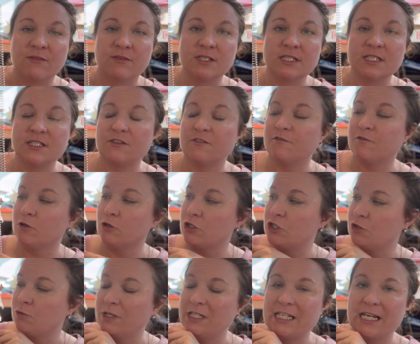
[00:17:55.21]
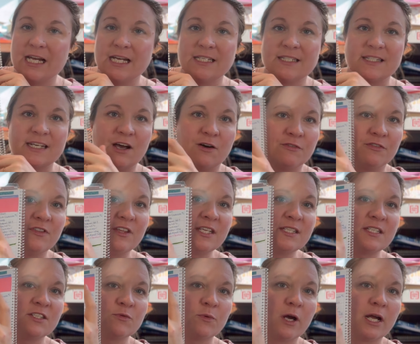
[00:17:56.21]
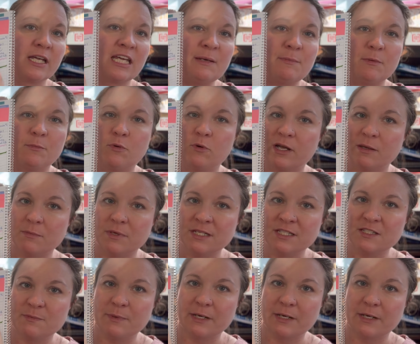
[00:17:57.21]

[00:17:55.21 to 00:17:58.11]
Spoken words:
This is the first 3 days. Now, this is where I keep appointments,